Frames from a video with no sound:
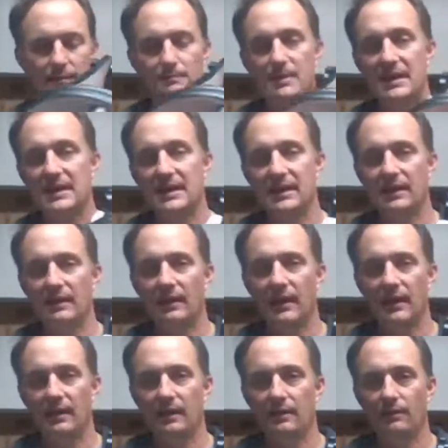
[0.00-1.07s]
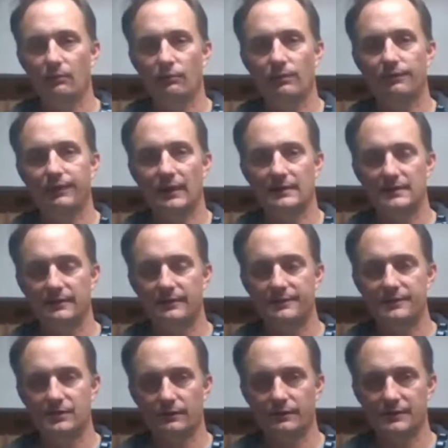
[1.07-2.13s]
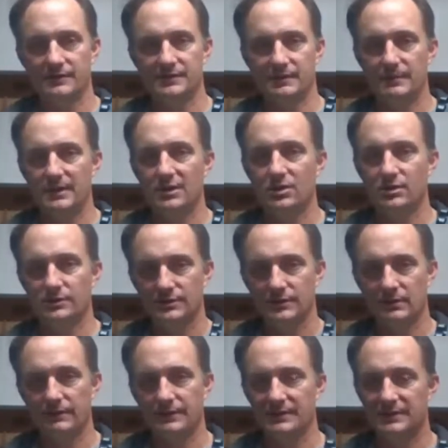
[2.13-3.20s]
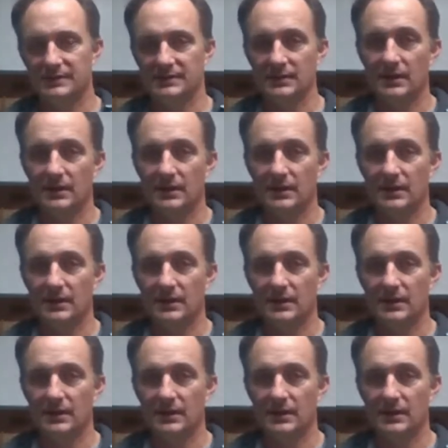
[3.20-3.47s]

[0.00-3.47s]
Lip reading: Making a reflective surface, a mirrored surface, is